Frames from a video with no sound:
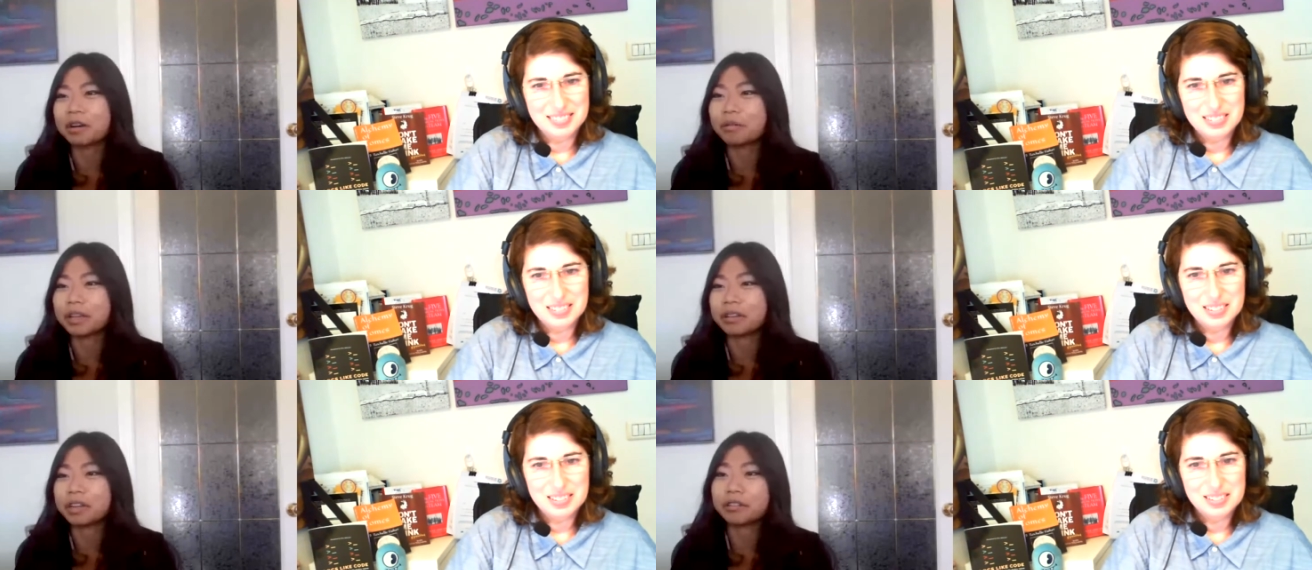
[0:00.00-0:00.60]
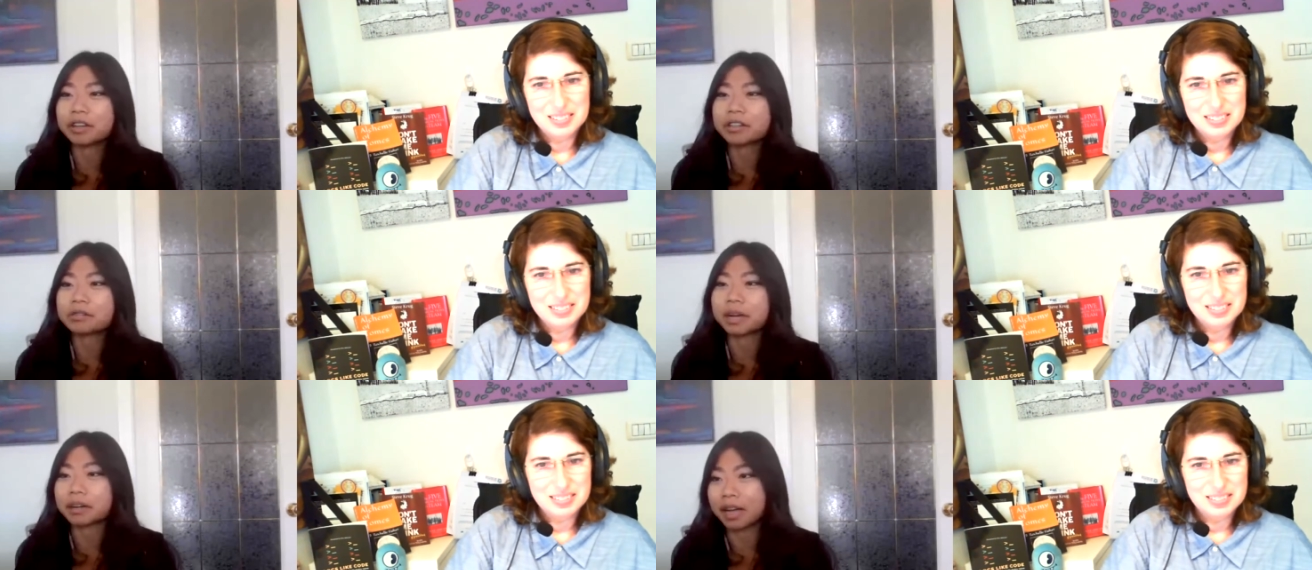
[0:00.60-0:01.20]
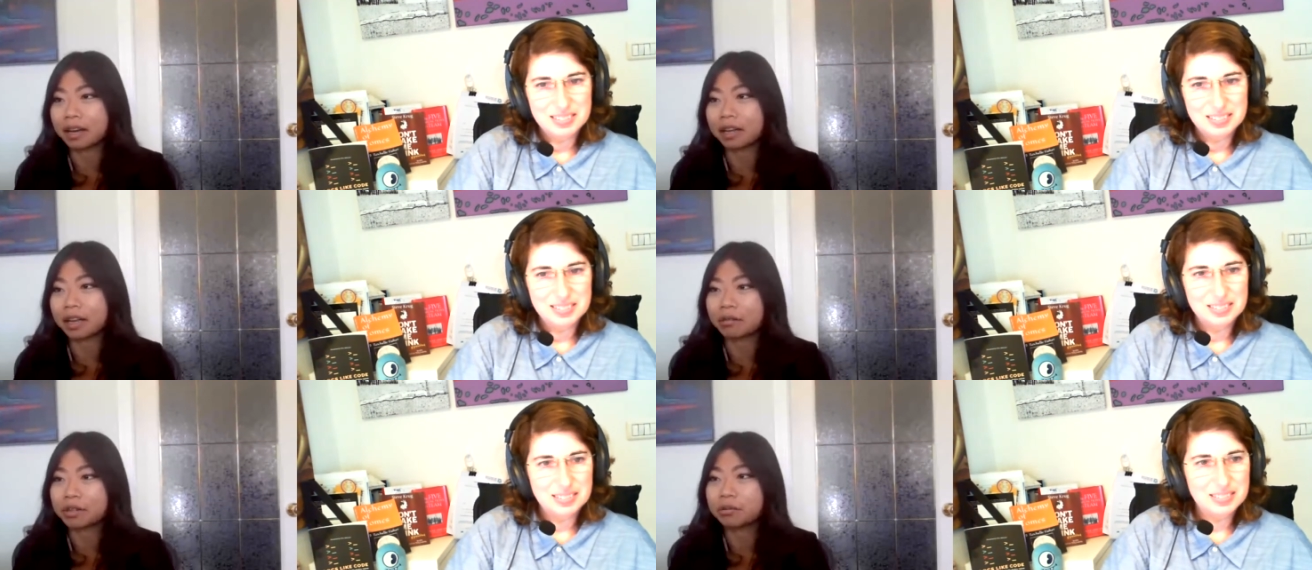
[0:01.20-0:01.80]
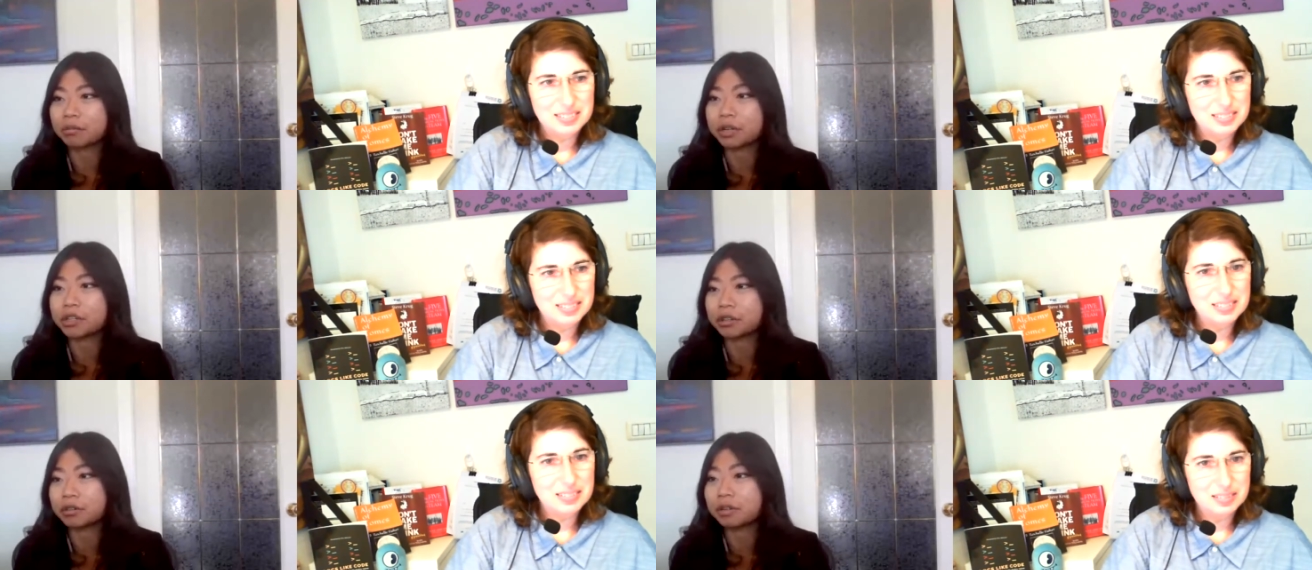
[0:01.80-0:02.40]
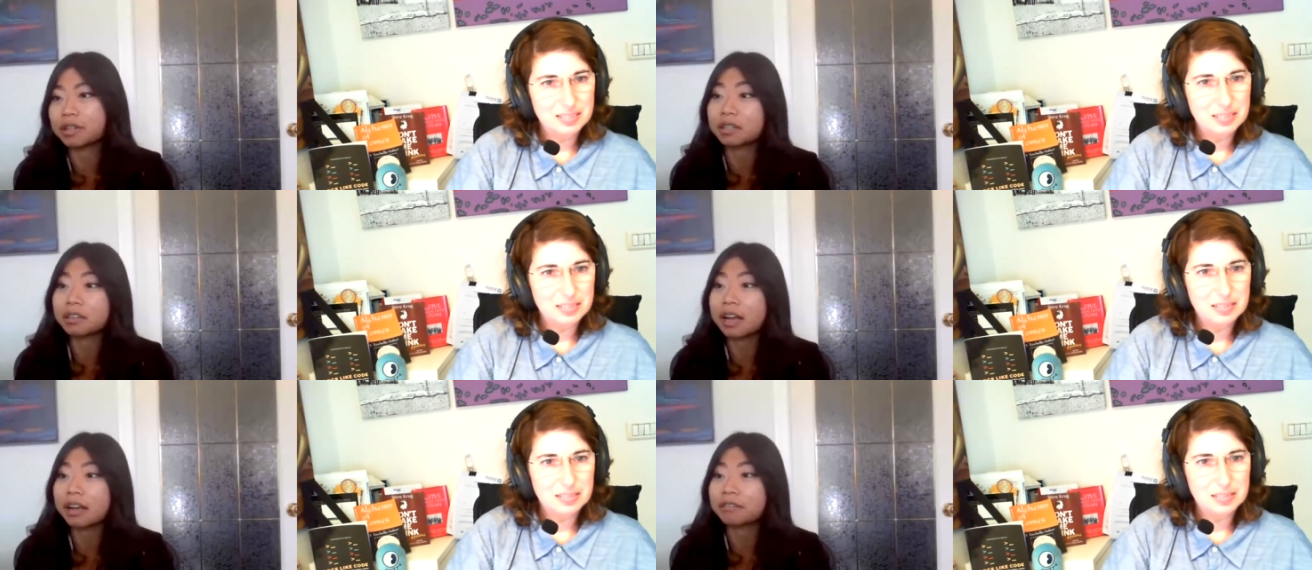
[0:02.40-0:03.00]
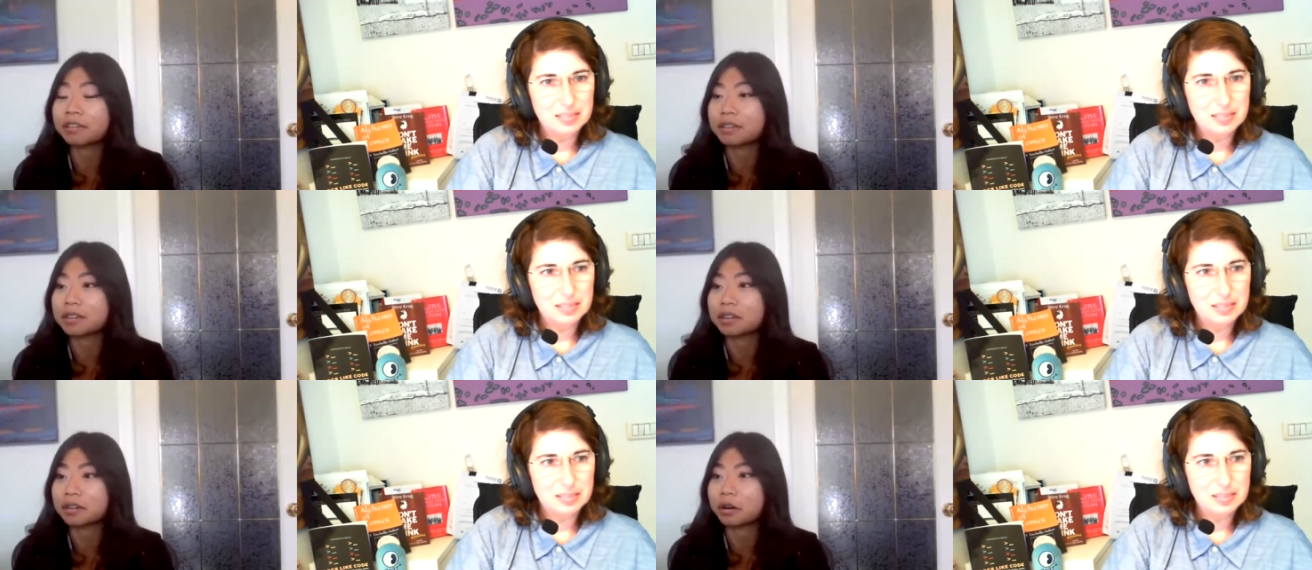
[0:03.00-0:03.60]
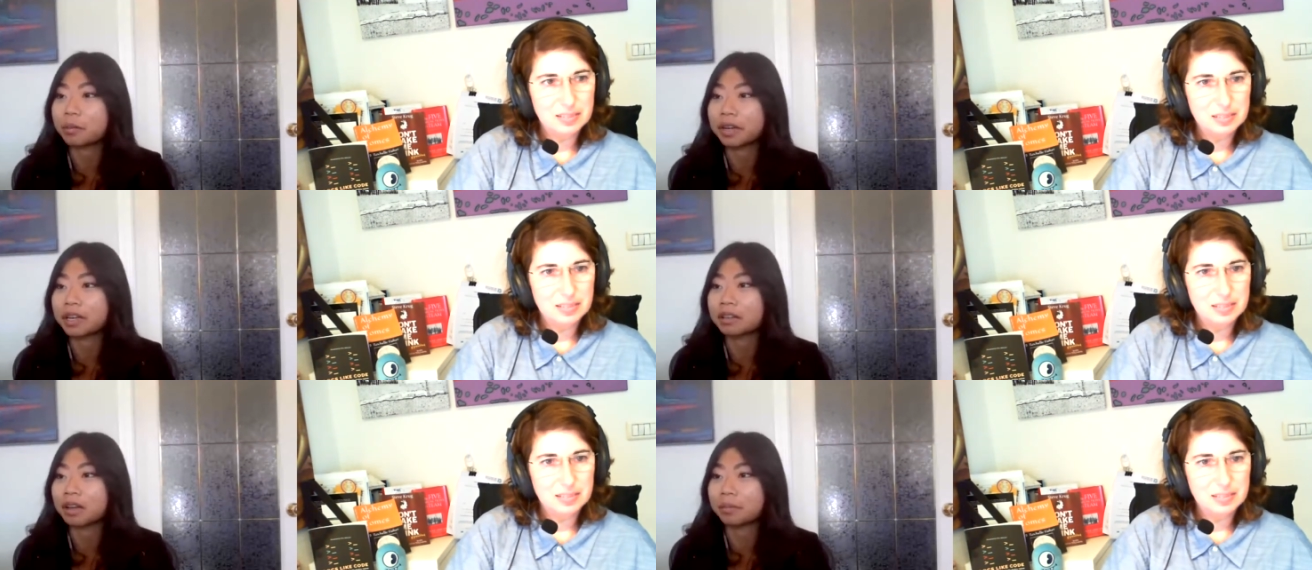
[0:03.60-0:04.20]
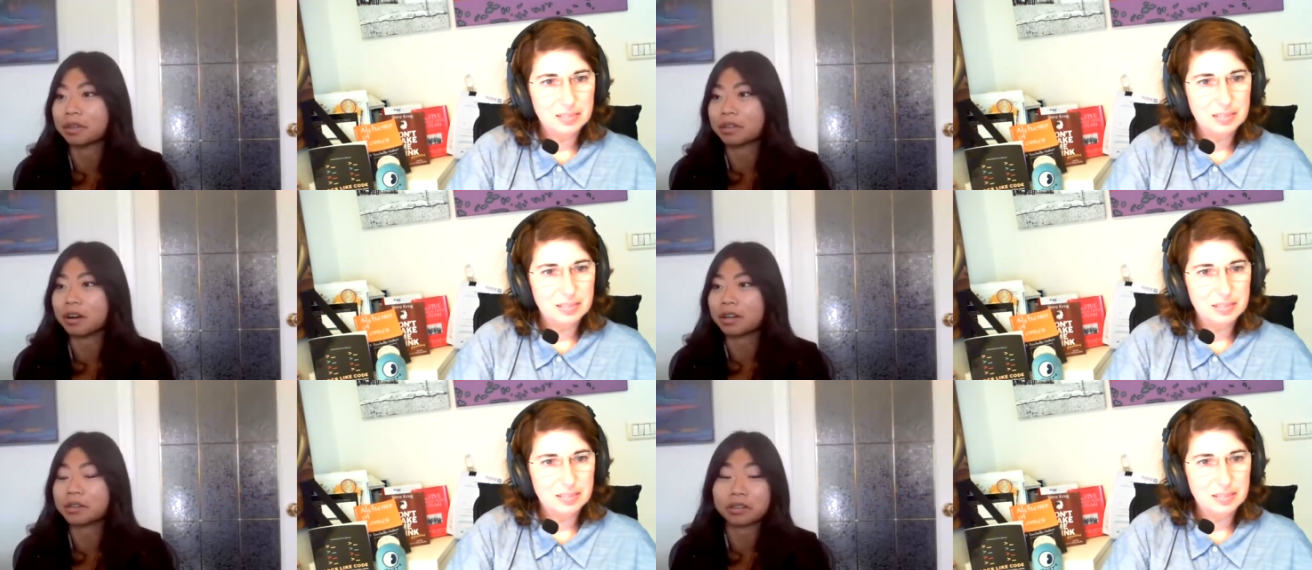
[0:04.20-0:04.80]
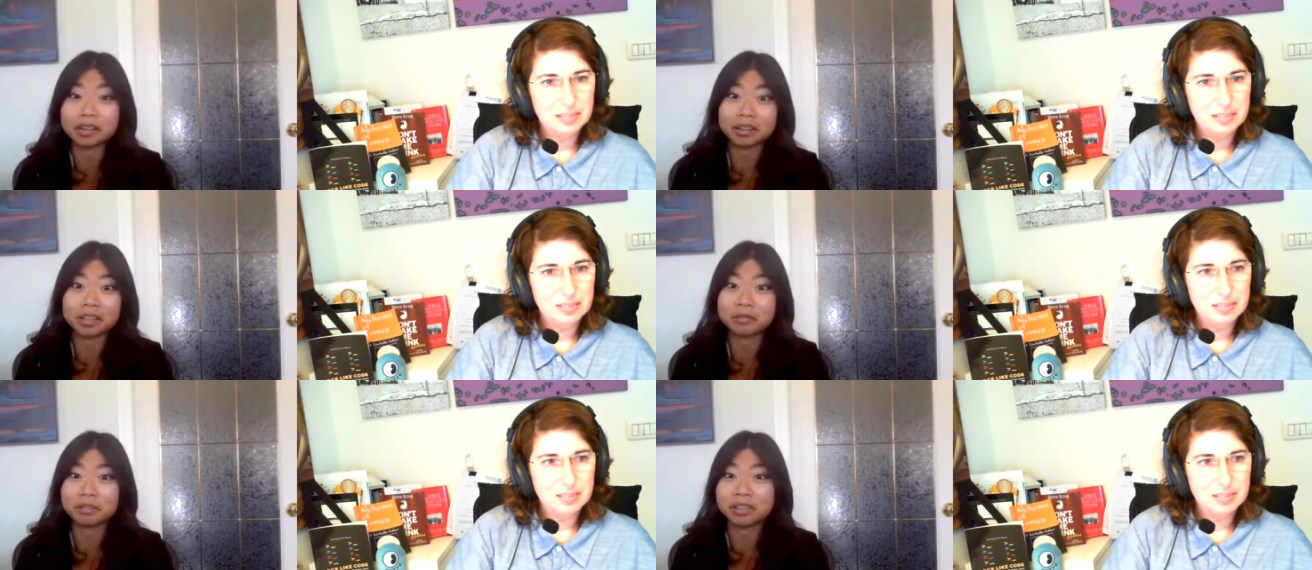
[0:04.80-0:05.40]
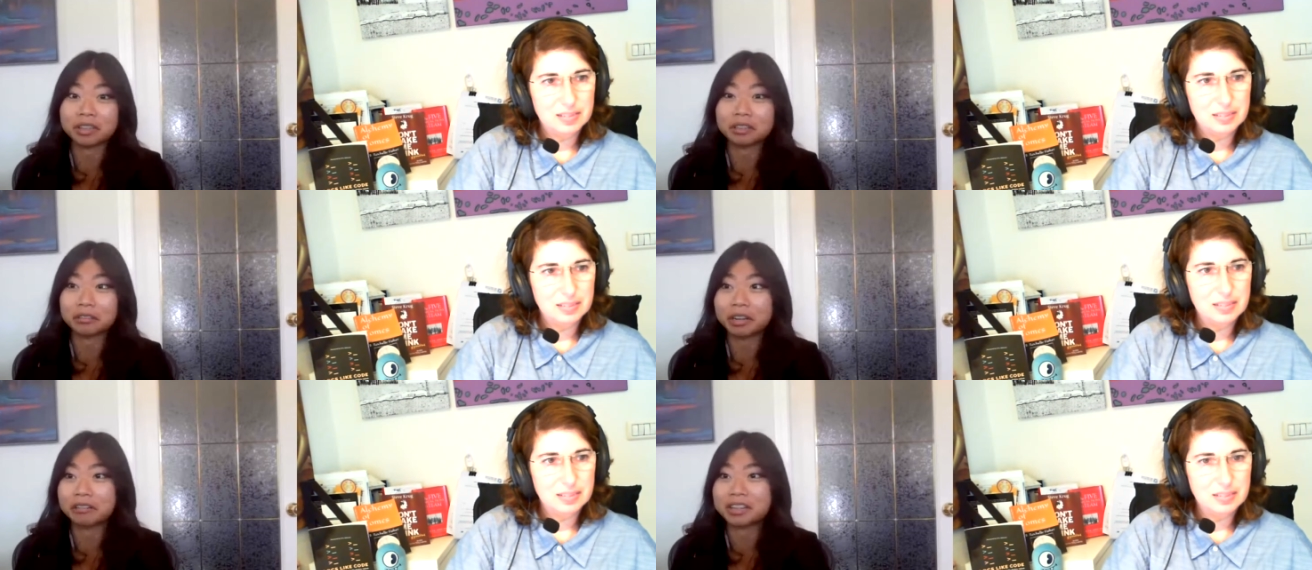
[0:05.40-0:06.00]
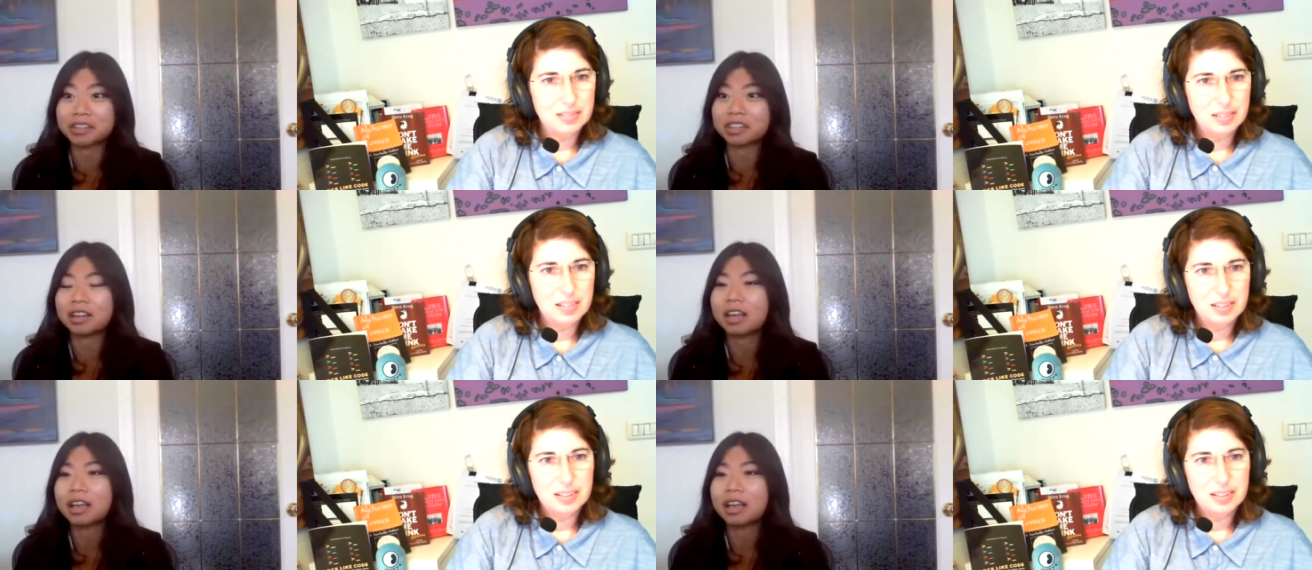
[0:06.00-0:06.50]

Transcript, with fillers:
Speaker 1: With increased writer headcount, would you still have considered opening up the docs, which I think is a really great question?